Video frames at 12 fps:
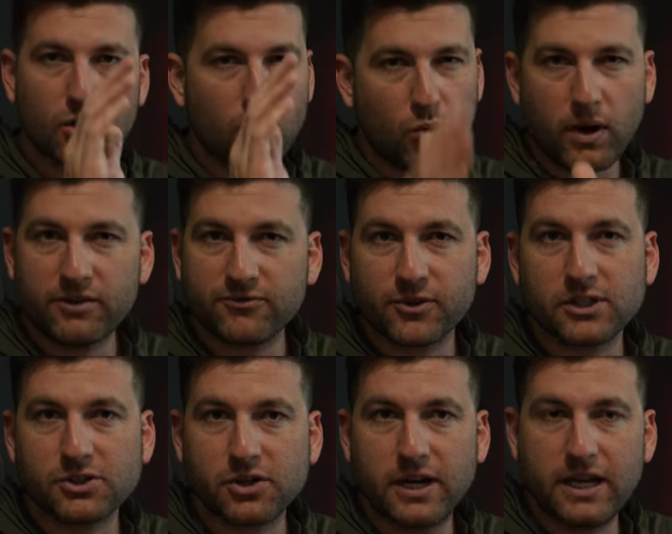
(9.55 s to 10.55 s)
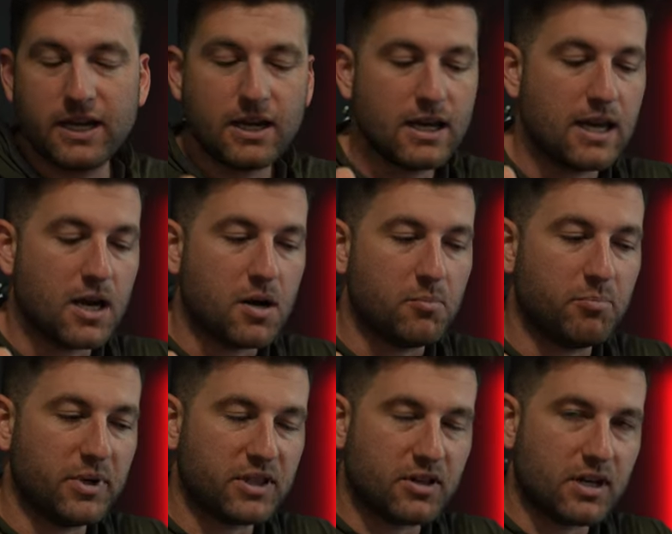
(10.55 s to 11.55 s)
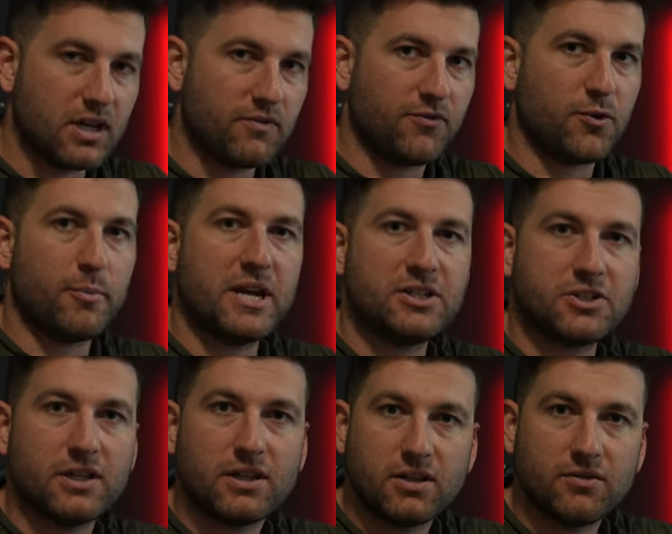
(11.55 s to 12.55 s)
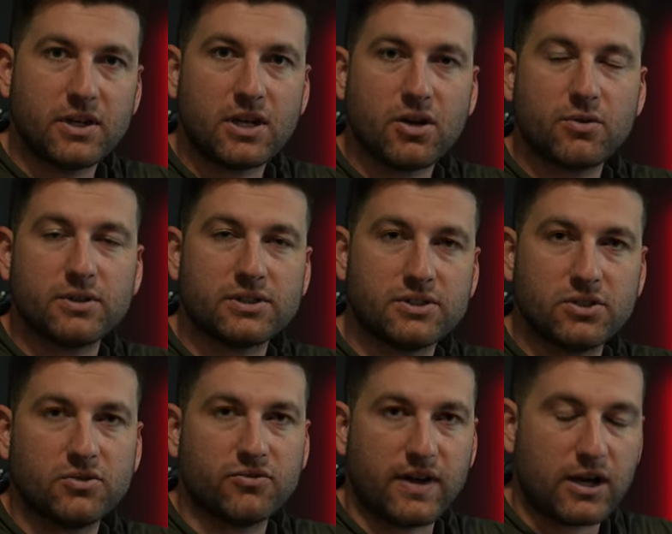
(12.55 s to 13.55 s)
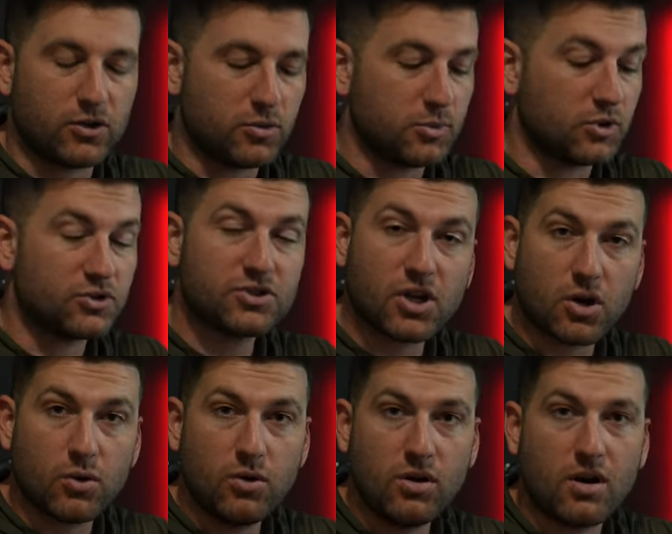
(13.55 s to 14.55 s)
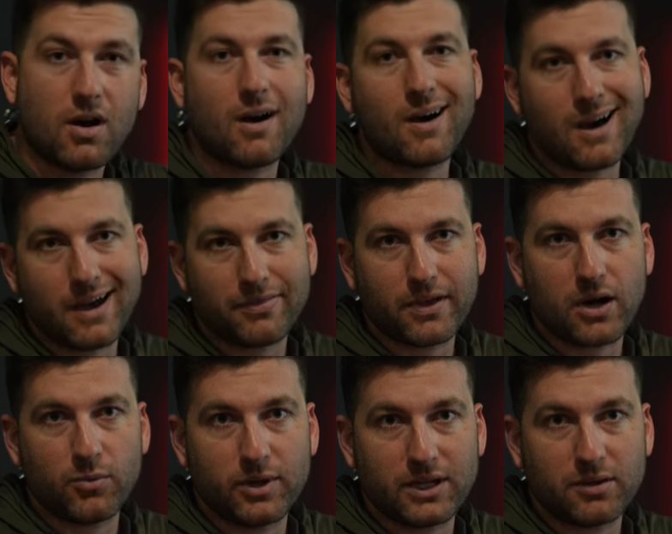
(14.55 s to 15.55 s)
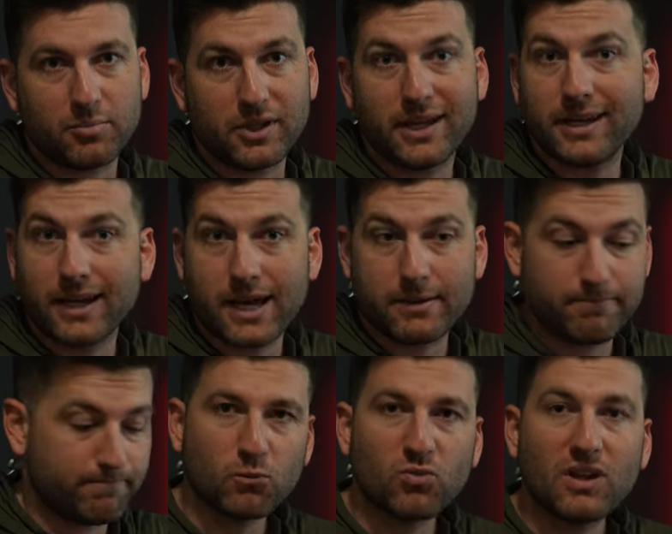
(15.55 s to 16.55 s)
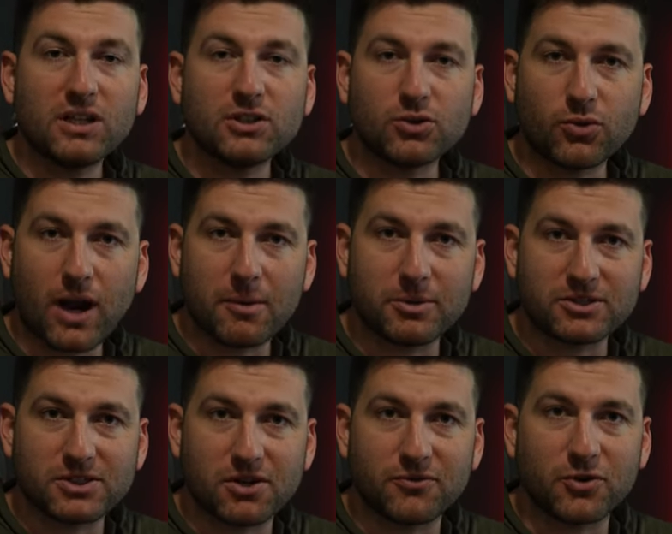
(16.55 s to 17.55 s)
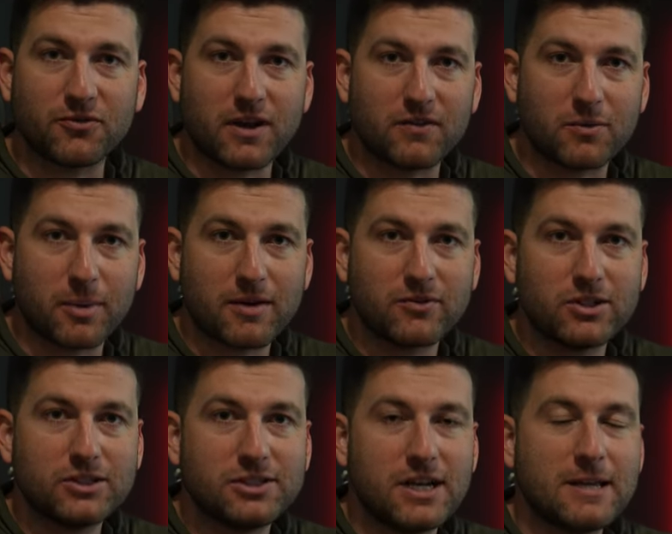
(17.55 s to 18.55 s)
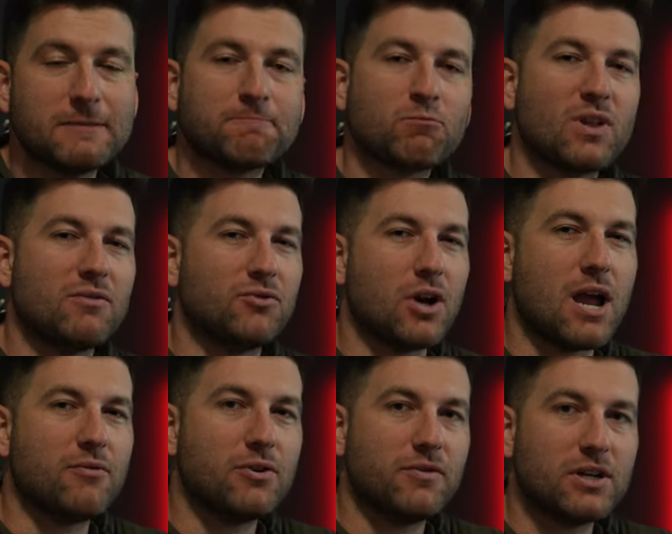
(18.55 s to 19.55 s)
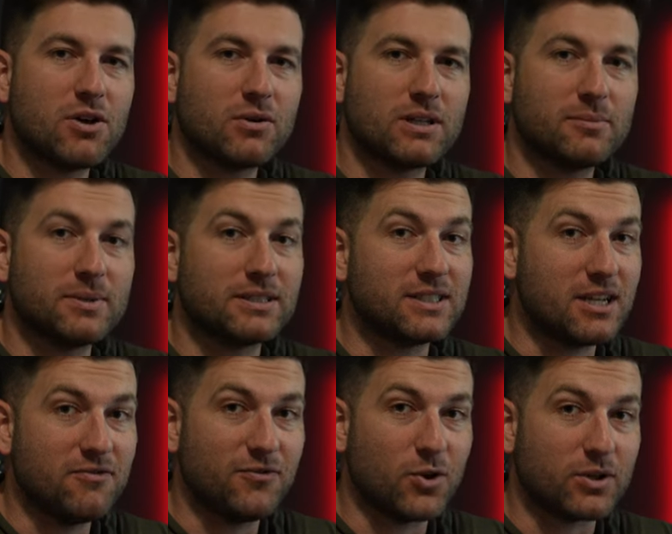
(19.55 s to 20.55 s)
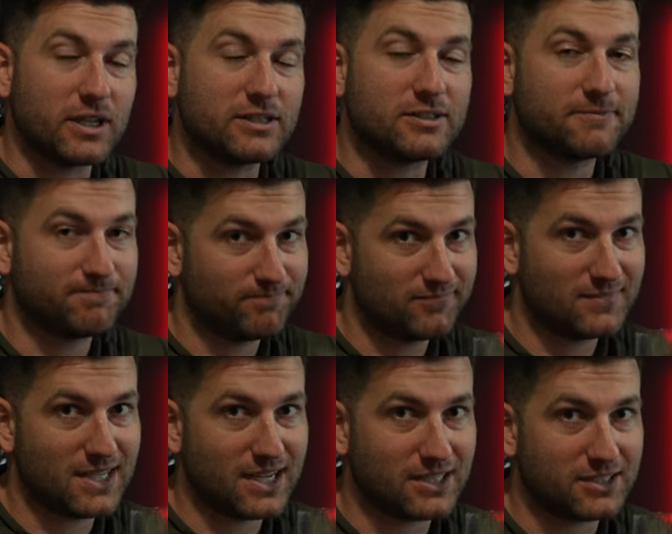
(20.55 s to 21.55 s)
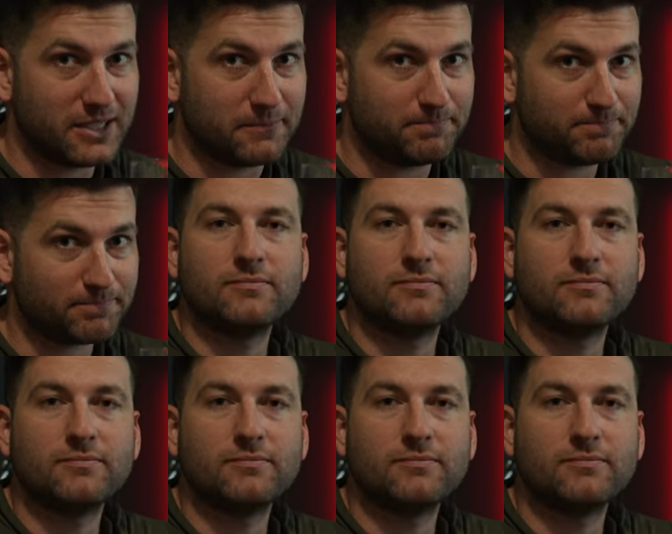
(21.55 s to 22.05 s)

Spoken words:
Quite frustrating, but the information in the video is still valuable. So, I thought we could play a game. Grab yourself your favorite beverage, and for every video clip that's in focus, take a sip.